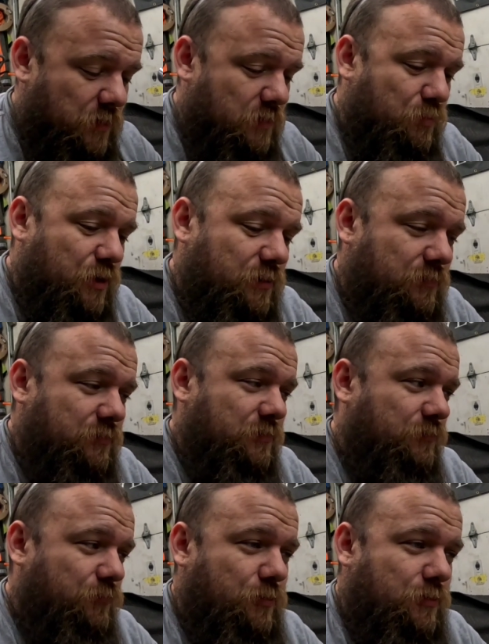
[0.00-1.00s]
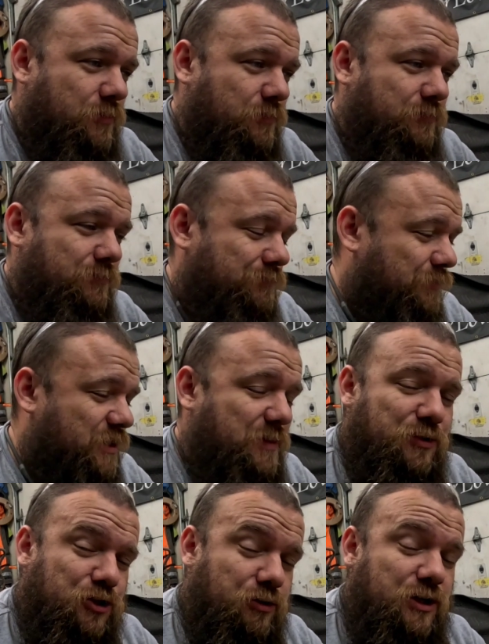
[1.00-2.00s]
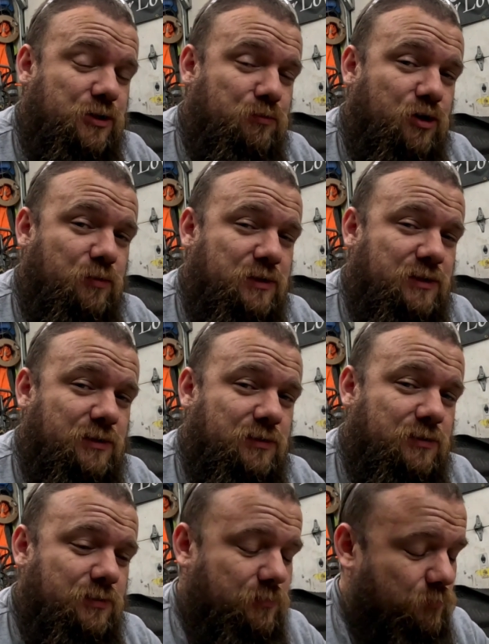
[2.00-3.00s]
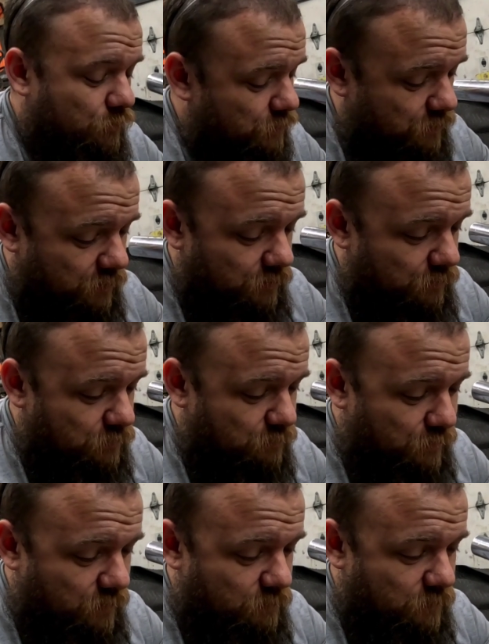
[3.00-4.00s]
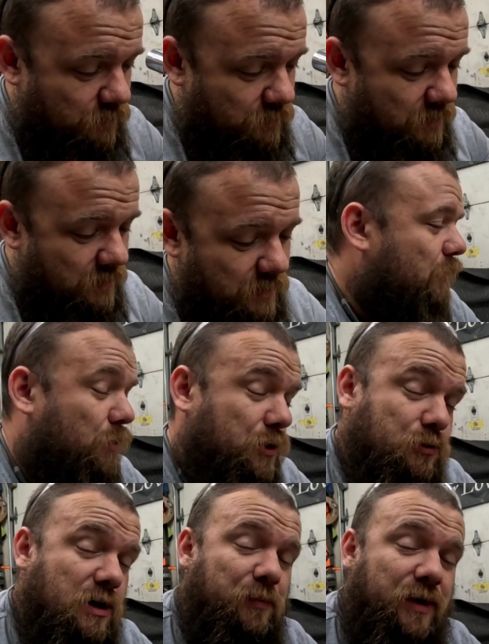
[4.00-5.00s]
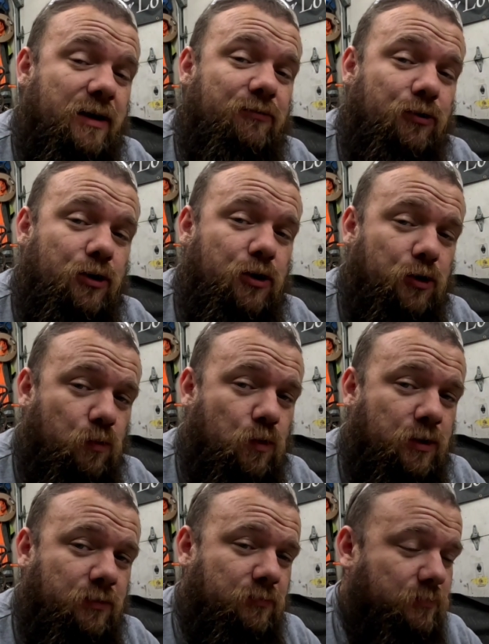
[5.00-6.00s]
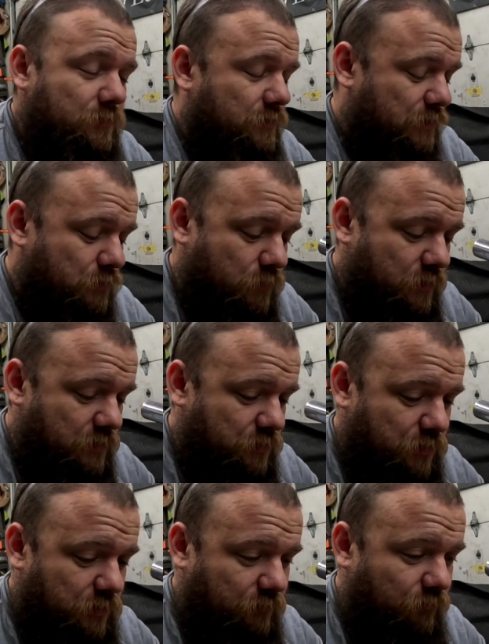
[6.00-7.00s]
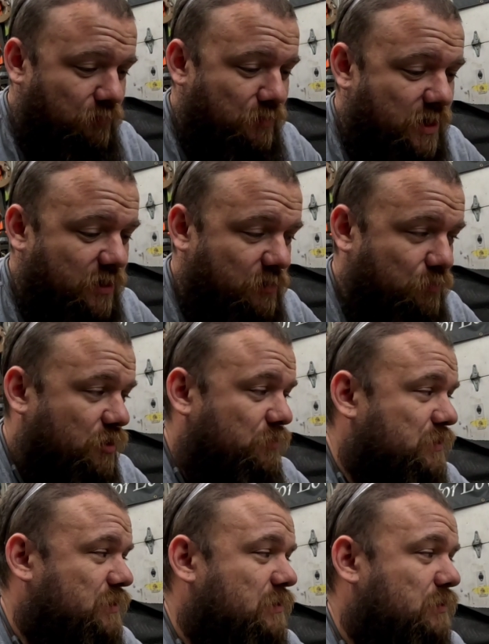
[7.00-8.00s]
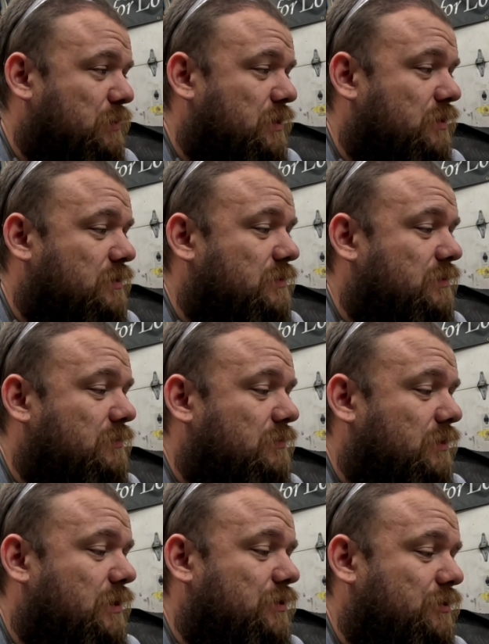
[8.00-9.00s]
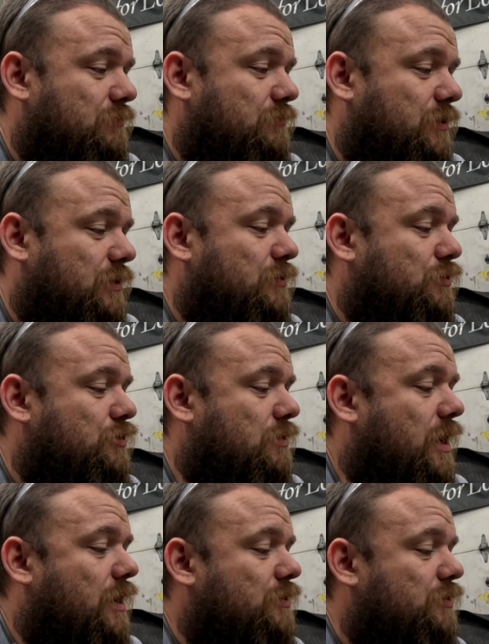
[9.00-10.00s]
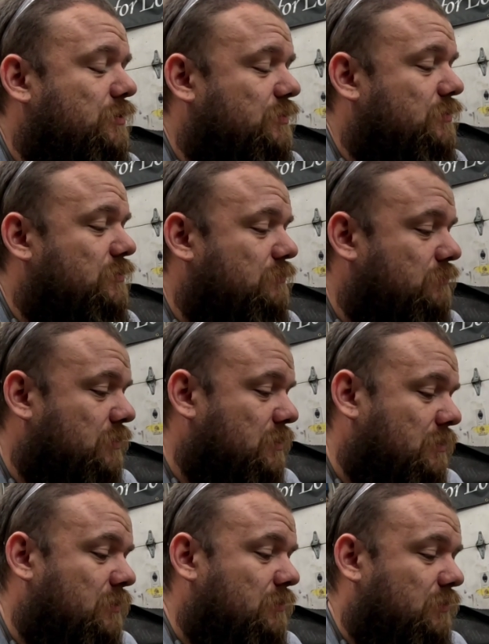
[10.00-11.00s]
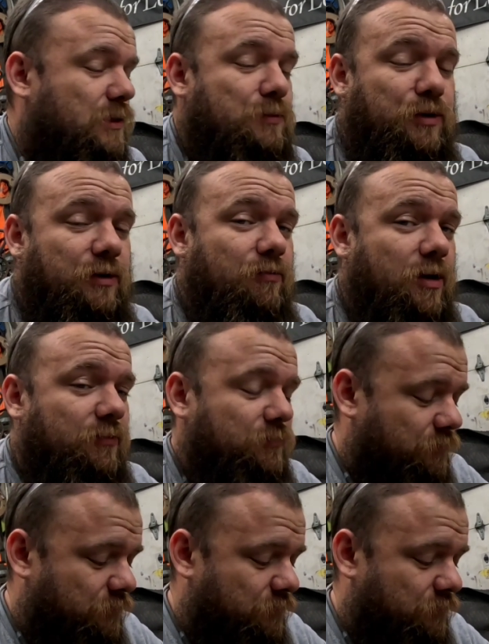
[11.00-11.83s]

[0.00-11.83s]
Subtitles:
but for demonstration purposes, we're just going to use a bigger one. We're going to swap it out for a good one. This one is just for mock-up purposes because it's trash. It's pretty rough.